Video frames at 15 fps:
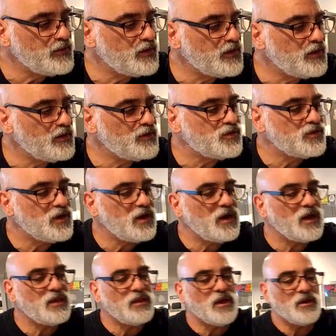we're going to try
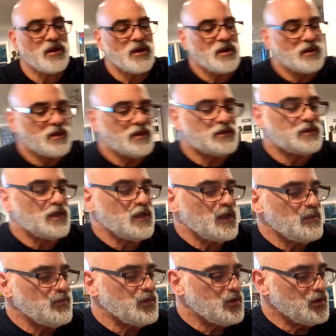not dunking it this time.